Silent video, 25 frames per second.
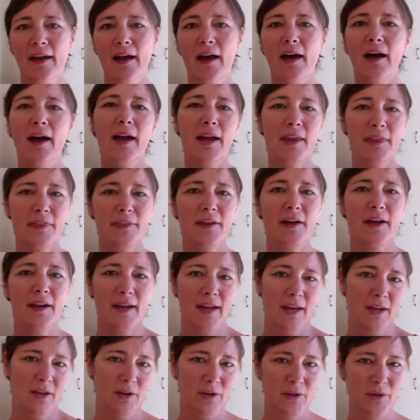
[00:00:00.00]
I thought
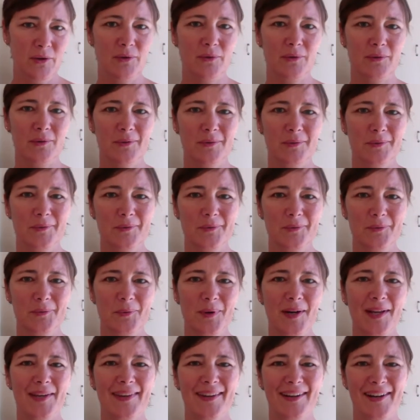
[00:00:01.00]
I knew
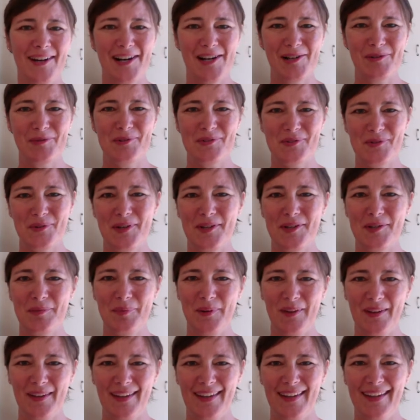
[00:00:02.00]
what the heart was going to
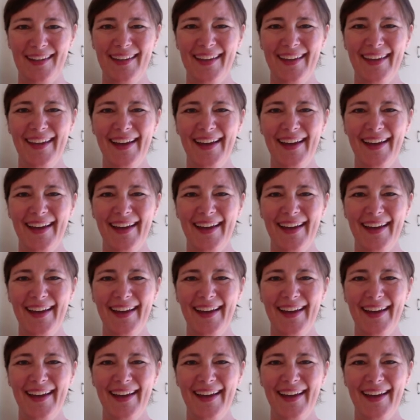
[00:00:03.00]
be.